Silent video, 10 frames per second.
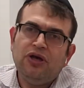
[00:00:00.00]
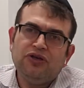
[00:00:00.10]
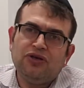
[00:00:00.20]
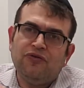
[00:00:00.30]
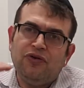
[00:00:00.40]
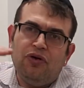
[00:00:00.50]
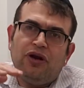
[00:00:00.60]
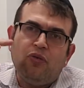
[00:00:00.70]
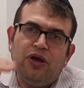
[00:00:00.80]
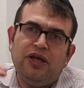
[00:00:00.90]
So if you're in
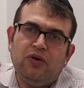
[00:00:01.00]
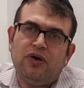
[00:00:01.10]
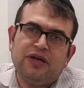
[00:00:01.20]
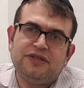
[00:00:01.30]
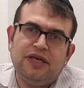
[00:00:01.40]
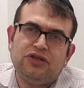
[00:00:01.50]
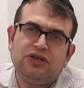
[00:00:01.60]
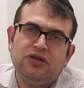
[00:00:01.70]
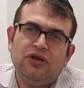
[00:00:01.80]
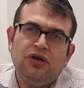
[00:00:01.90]
a winning
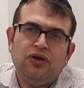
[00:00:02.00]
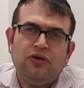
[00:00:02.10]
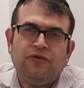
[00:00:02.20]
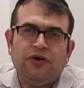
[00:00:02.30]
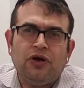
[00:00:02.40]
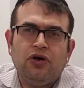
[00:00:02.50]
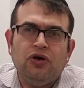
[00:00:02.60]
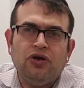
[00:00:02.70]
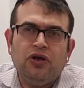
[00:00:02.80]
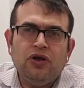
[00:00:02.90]
organization, you feel
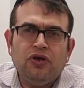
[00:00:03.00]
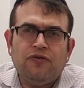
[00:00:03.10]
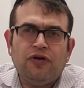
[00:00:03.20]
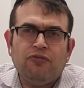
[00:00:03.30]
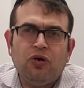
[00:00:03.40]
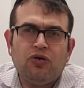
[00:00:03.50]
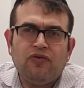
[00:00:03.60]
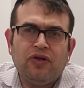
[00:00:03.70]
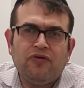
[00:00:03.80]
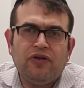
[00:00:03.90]
good, you feel
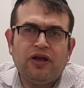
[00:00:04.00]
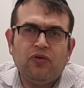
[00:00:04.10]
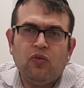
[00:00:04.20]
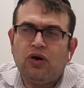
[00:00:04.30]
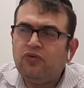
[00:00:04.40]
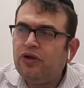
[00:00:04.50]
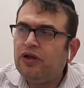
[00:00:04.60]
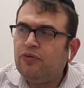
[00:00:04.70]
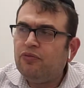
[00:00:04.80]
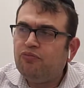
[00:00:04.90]
motivated, you feel like you want to really